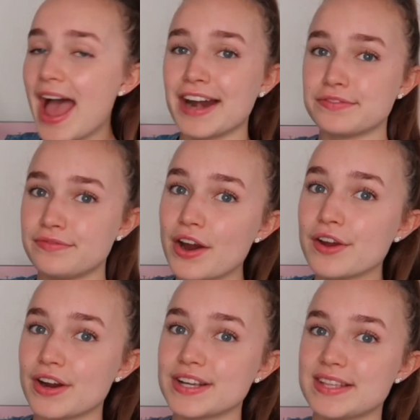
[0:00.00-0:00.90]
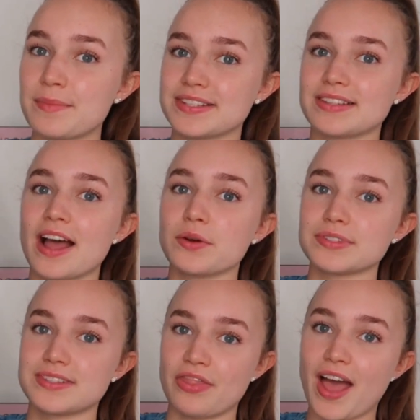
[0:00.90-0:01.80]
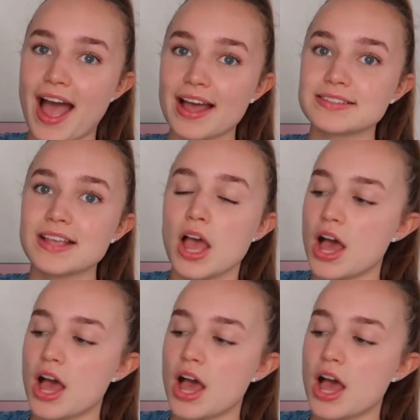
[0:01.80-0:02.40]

and it's very similar style to that.